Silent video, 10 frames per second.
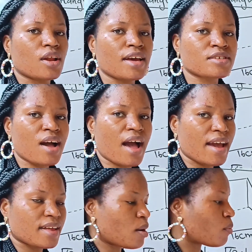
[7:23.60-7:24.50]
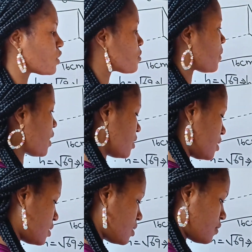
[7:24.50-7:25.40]
So let's go ahead and multiply
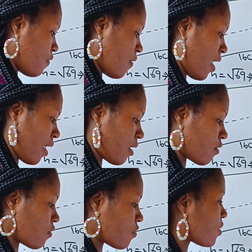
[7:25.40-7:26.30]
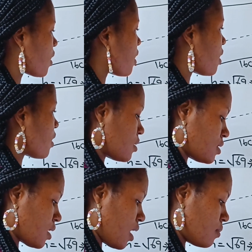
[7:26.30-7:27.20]
this. 5
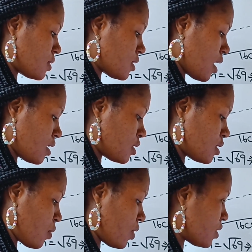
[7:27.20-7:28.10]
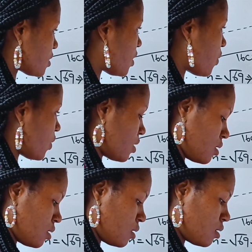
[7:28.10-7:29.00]
times
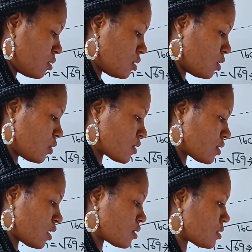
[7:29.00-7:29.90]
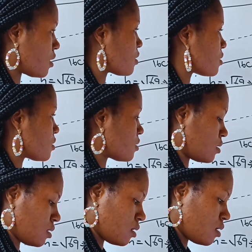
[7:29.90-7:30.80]
8.3066
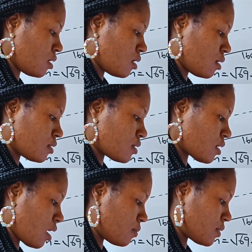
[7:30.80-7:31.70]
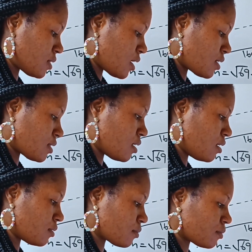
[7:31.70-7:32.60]
times
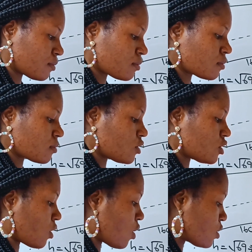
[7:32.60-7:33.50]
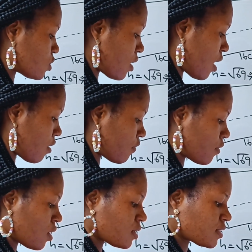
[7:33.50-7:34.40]
16. You are going to
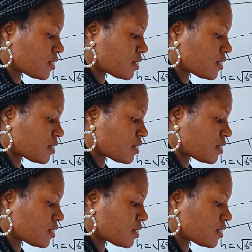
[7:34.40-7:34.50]
have